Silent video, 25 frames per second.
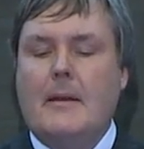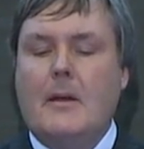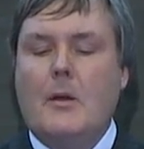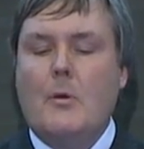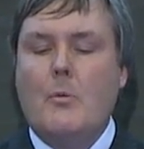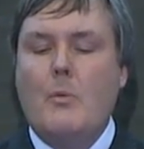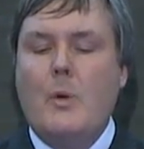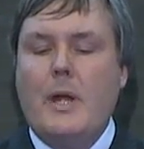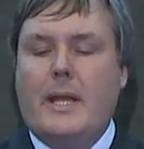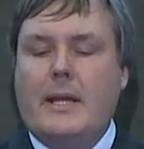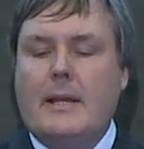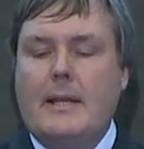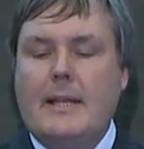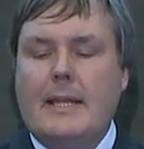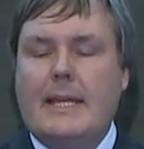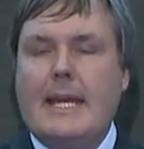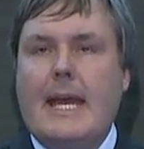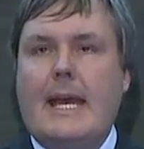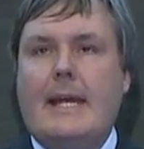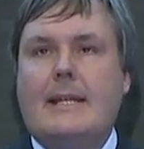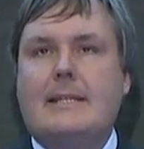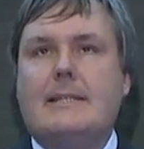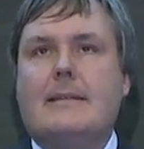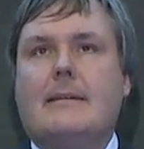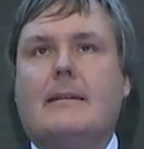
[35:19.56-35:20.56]
we can
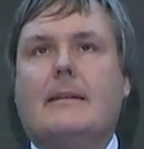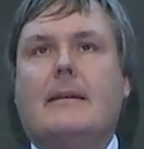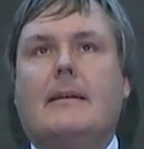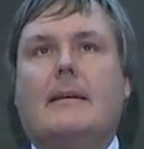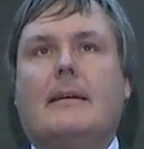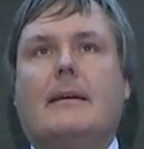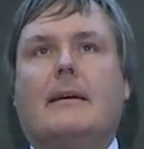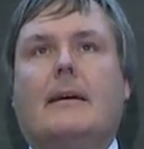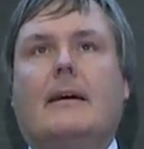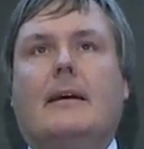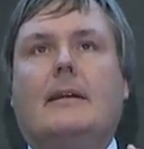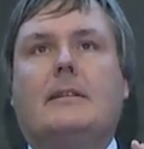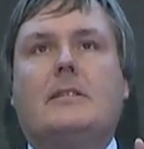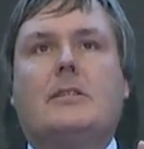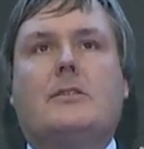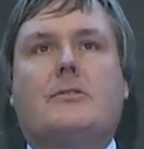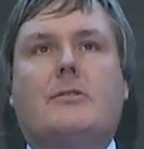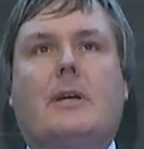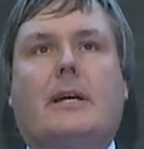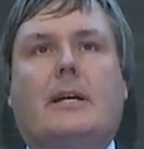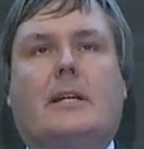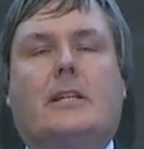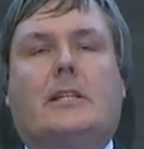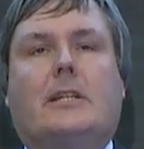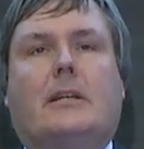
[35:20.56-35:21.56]
get a
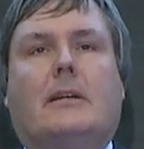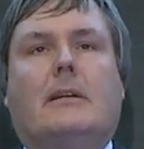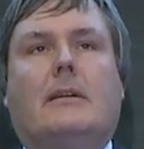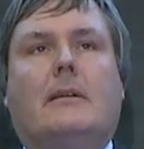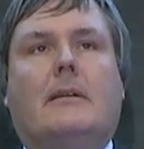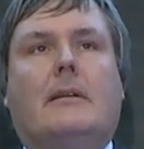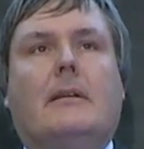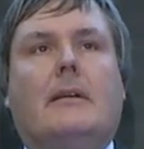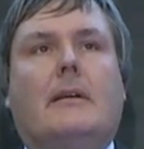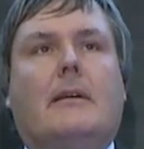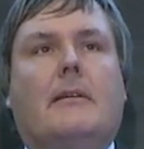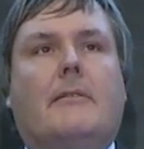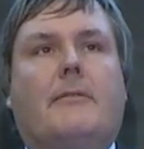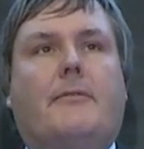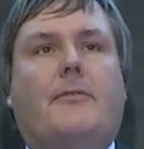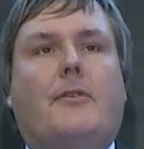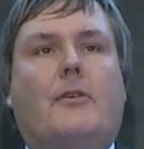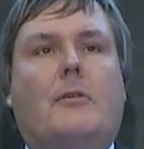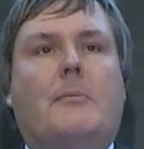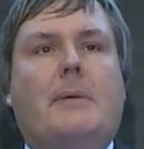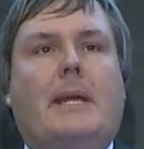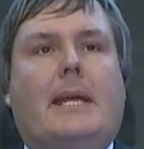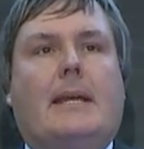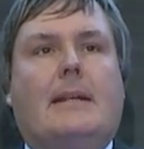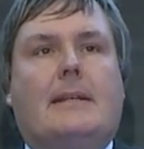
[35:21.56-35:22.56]
structure
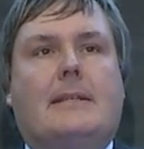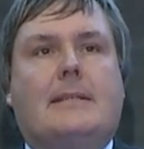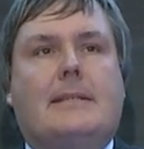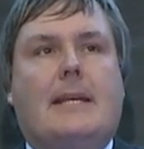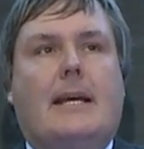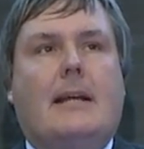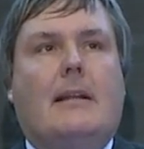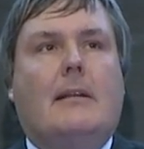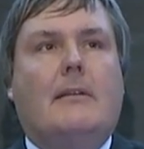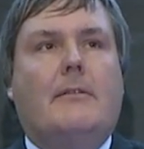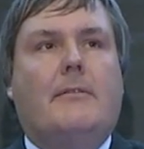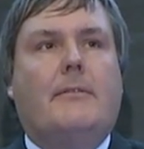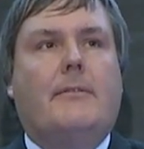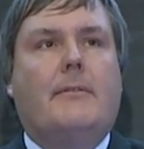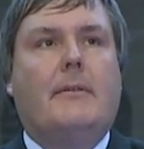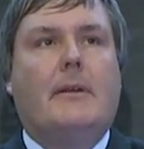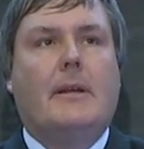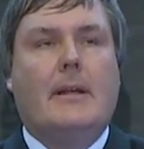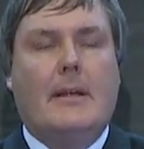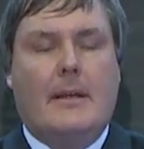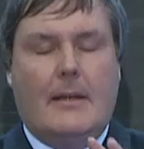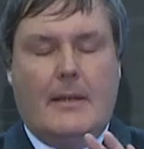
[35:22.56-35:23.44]
forming itself